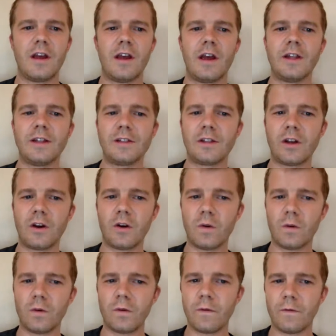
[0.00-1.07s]
And
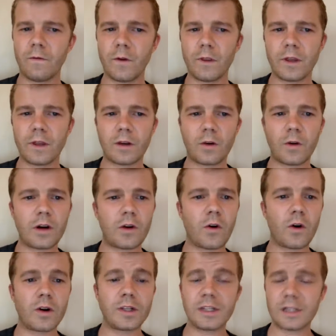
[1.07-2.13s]
so for the career
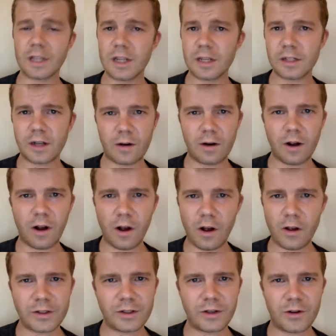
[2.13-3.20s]
courses, these are
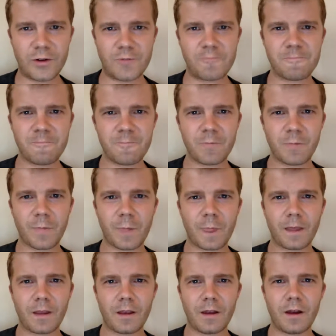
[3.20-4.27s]
also
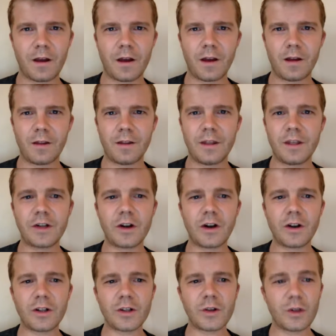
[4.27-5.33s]

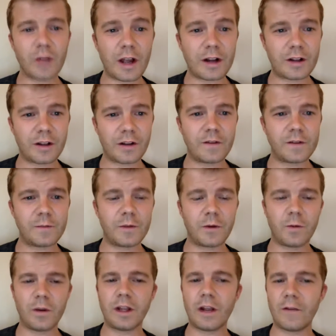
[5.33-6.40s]
electives,
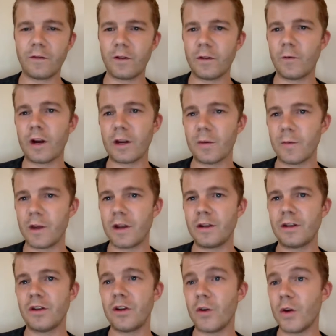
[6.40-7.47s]
but we definitely
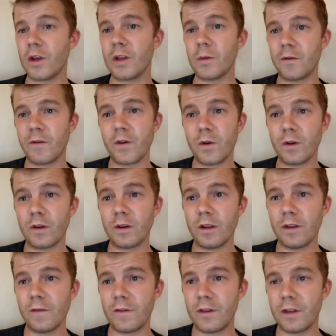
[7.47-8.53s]
recommend you doing them if you
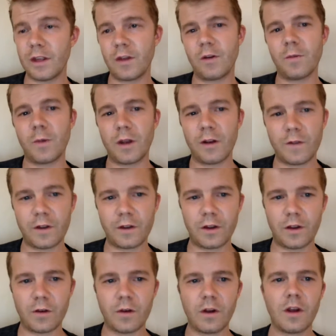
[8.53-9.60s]
think they would benefit
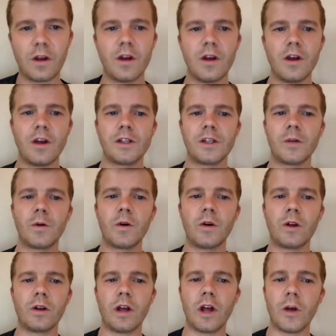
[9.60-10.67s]
you. So we
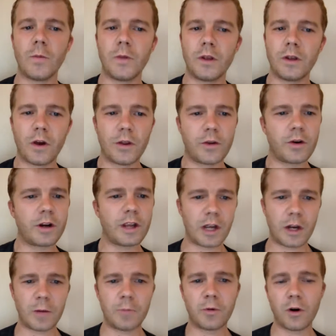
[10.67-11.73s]
will help you go through your
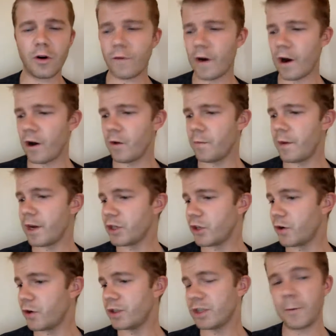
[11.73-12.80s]
GitHub profile, make
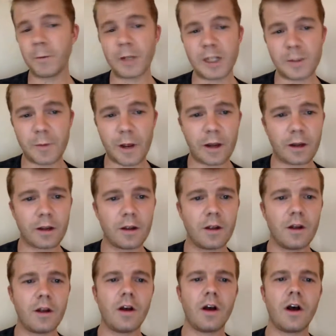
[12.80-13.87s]
sure it's up to spec.
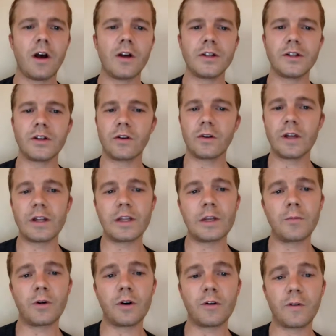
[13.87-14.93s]
Also your
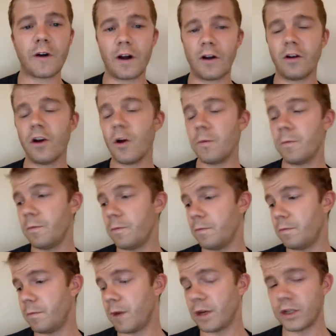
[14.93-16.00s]
LinkedIn profile, help
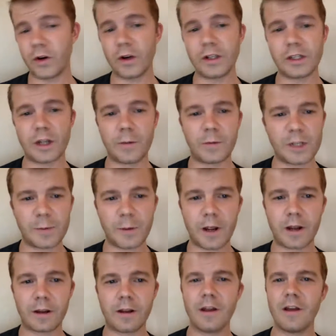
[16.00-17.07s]
make sure it's up to
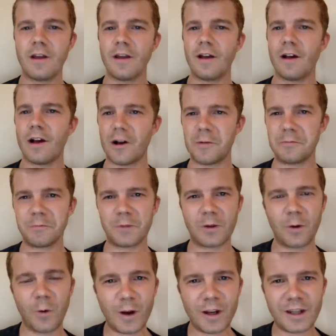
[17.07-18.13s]
spec.
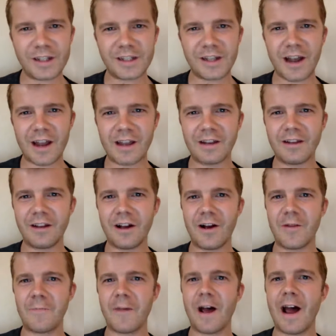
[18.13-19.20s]
Quick aside,
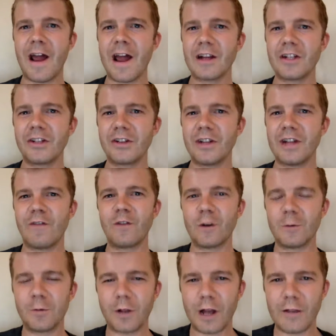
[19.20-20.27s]
I actually
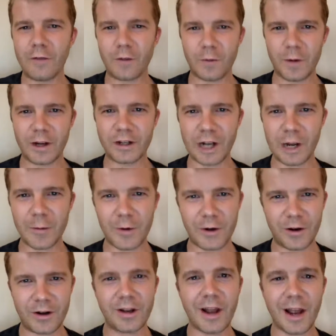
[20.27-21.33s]
never applied for my job
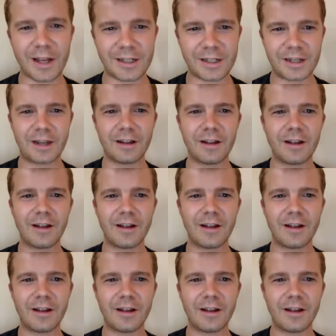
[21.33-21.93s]
here at Udacity.